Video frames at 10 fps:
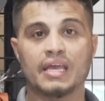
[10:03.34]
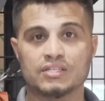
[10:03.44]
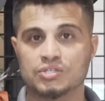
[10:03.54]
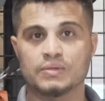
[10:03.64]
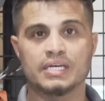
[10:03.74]

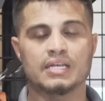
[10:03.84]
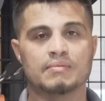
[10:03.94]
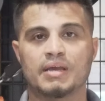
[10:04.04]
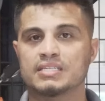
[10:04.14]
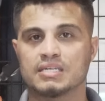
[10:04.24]
get to it.
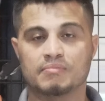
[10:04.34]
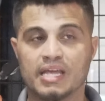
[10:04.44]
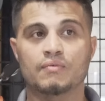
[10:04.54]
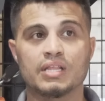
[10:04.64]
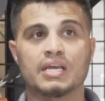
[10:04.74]
It makes it
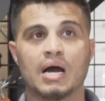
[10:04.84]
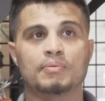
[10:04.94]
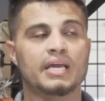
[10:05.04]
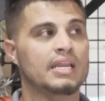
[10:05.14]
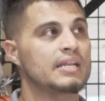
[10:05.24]
made it really
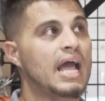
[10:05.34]
complicated.